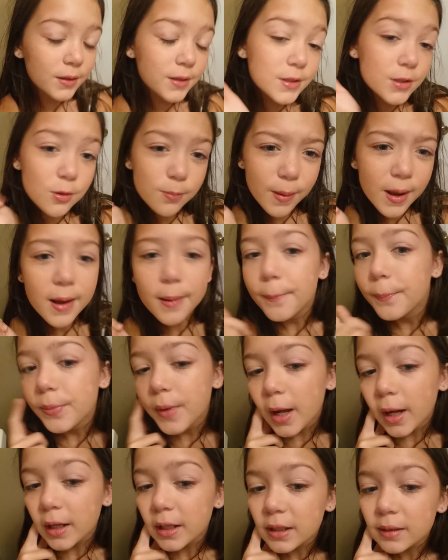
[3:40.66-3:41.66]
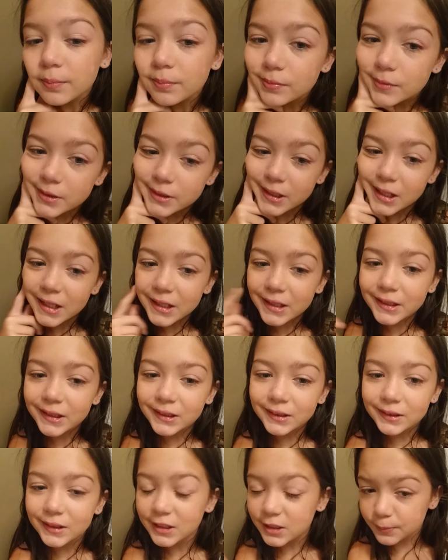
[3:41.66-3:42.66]
So bam, I am
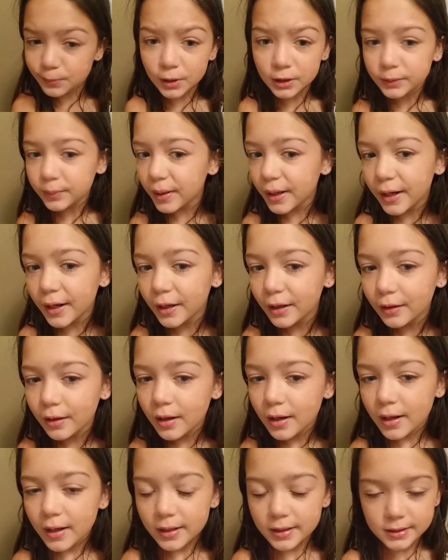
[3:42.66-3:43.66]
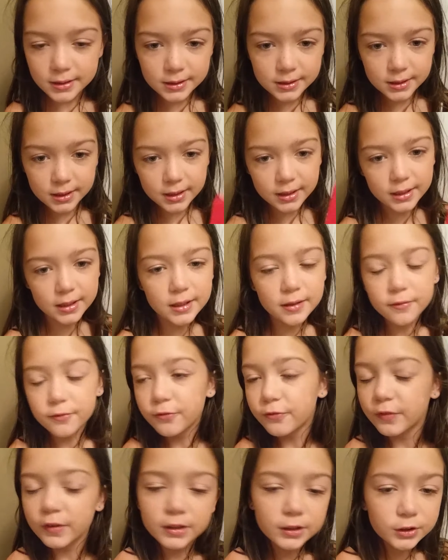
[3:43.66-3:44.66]
done. Let's brush my hair to see the
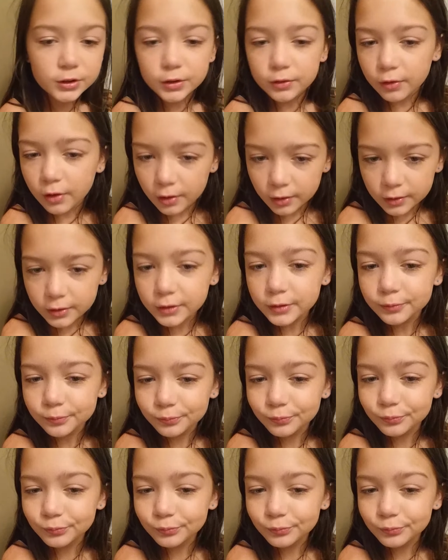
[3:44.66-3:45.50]
finished look.